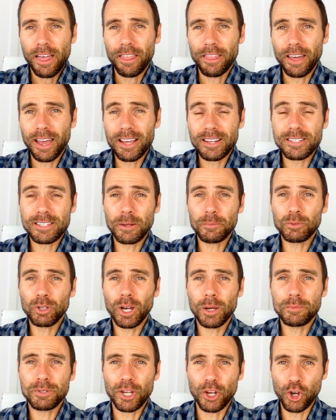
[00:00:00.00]
that
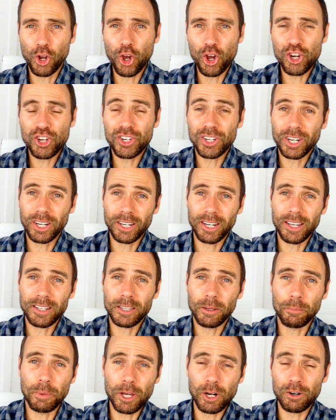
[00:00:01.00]
sometimes inertia can get
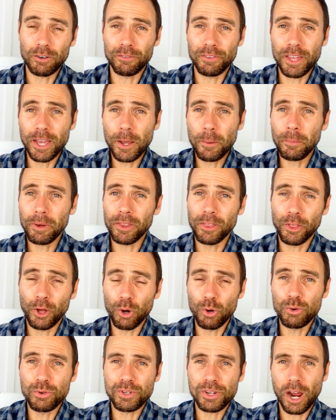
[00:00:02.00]
the better of them and
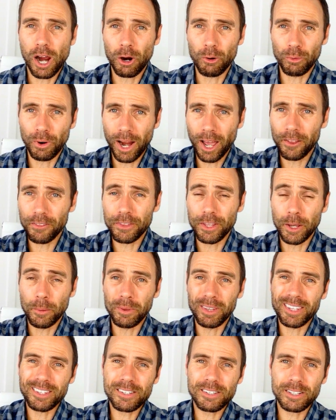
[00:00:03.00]
those around them.
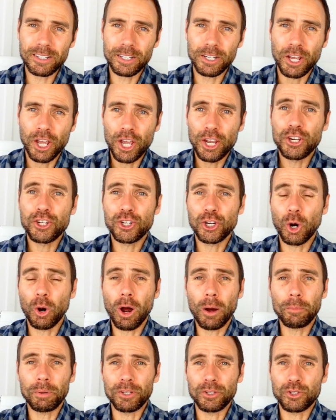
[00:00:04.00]
And this can show
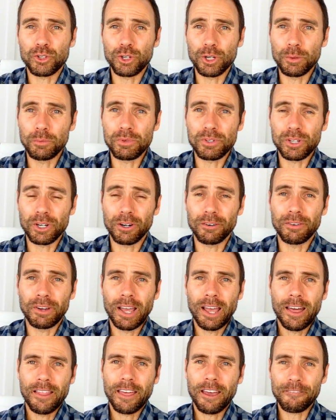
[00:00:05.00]
up in terms of
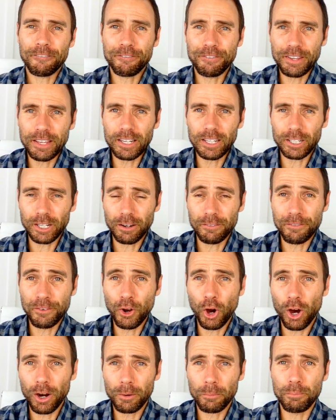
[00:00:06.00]
that feeling of
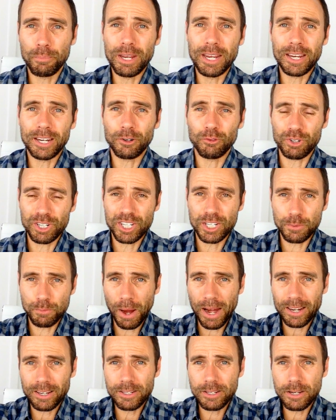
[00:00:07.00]
not being
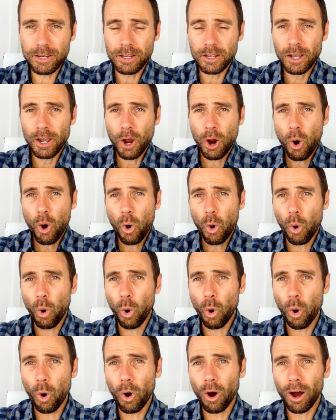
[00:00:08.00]
respected,
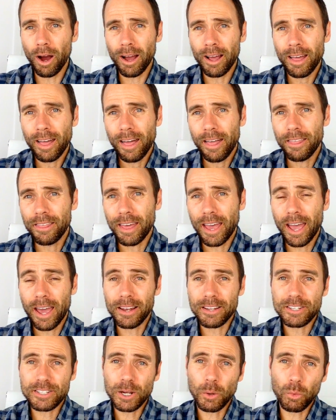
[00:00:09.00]
or
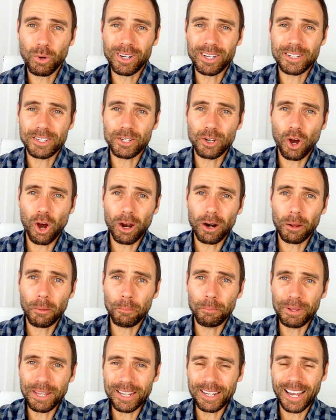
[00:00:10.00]
that someone is
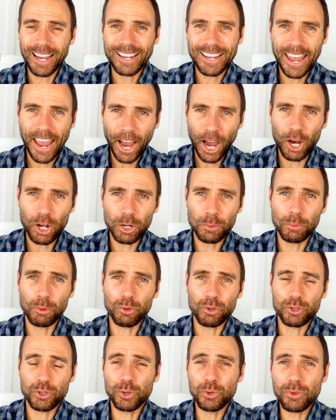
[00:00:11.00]
not being
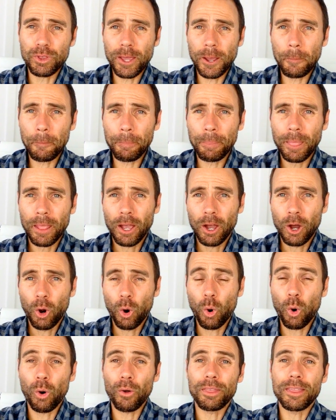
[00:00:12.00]
accountable to them,
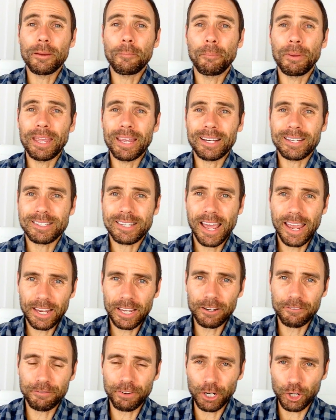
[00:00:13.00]
or they're being
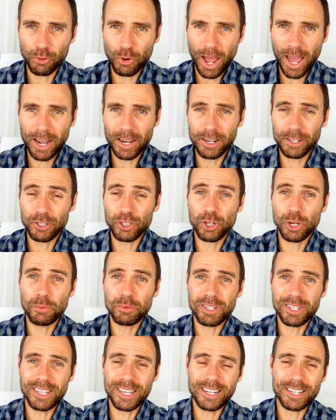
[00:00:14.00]
taken for granted in
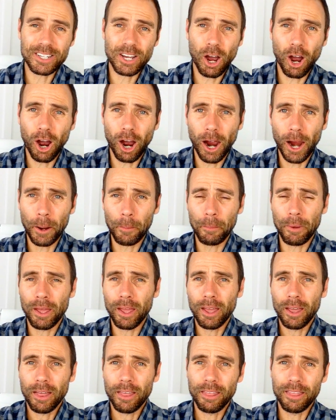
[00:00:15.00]
terms of their time,
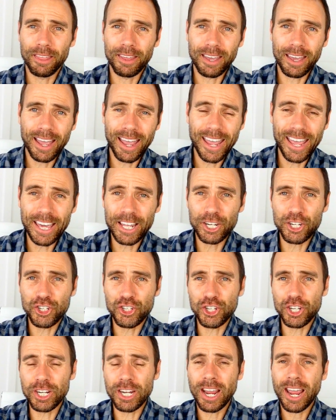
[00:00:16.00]
their
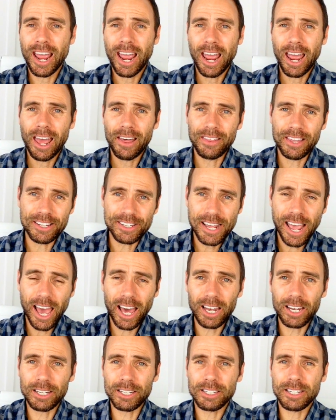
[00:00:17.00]
energy, their
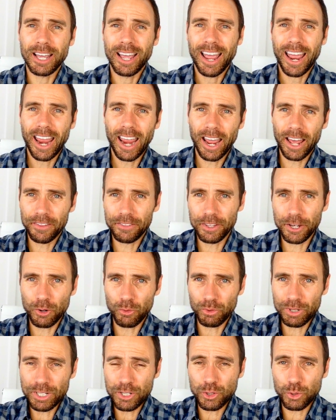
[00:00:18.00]
talent, and their
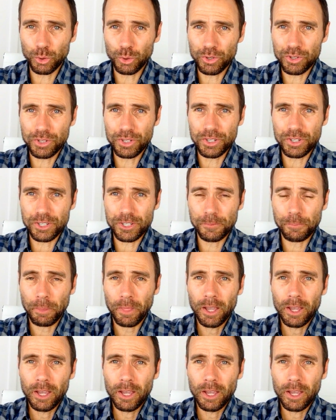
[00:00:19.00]
resources.